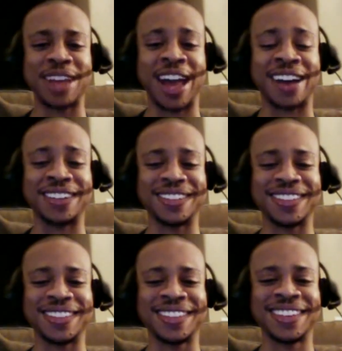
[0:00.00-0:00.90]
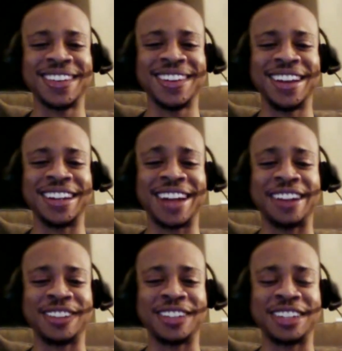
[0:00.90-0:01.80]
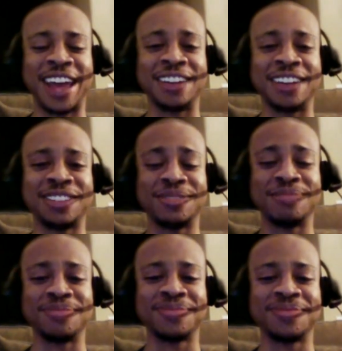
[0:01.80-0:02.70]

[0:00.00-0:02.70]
out and like throws a tantrum.